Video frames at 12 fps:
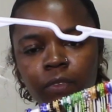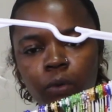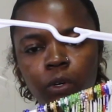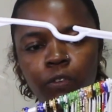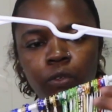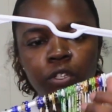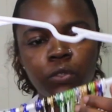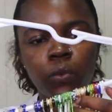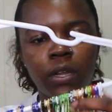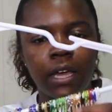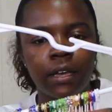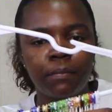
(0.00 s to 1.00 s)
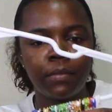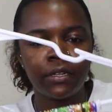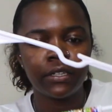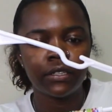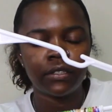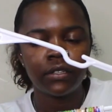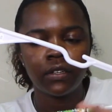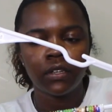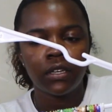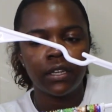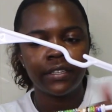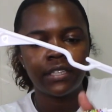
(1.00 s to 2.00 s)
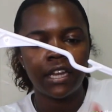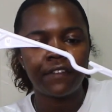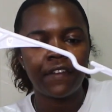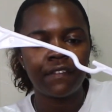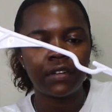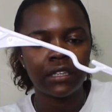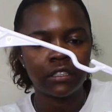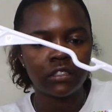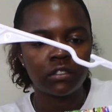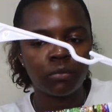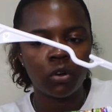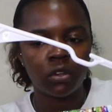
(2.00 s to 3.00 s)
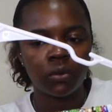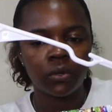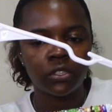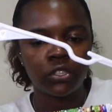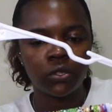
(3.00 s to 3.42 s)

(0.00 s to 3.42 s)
Or you just want like a bigger, instead of having like the smaller ones,